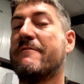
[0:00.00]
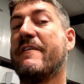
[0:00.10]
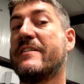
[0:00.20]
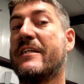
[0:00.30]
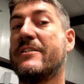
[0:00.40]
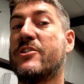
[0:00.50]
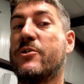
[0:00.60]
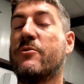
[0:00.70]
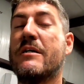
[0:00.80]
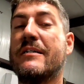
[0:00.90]
fixed the
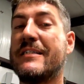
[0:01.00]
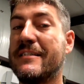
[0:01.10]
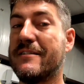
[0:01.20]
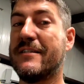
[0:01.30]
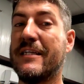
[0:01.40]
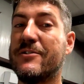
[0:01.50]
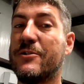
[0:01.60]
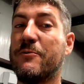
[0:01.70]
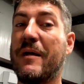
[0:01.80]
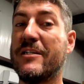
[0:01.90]
issue, tested the
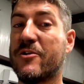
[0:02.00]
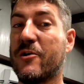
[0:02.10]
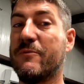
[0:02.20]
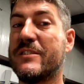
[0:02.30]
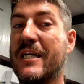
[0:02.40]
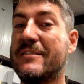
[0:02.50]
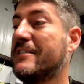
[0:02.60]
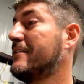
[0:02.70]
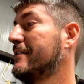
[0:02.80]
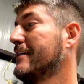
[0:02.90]
issue, made sure it was
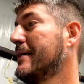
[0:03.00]
tested